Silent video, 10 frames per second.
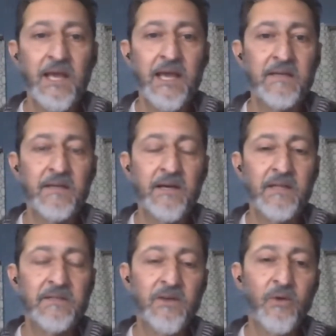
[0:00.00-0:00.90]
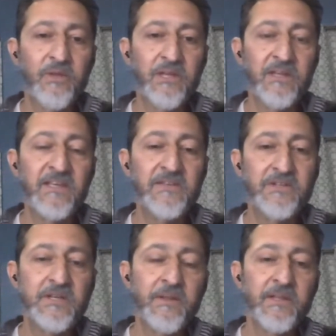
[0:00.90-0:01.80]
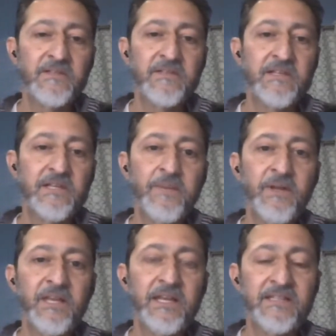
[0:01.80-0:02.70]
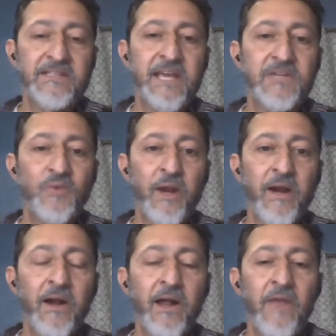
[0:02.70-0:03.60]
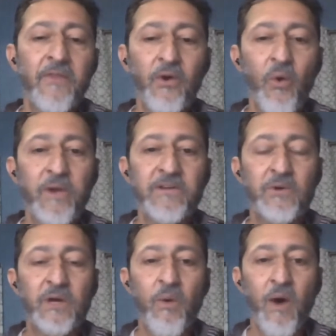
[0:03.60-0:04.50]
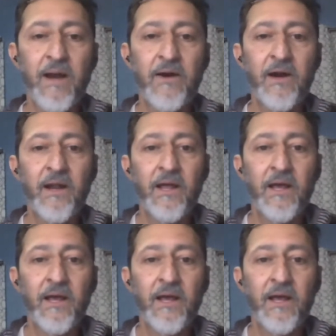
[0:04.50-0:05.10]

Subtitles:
And so this is typically at a stage where they're going to require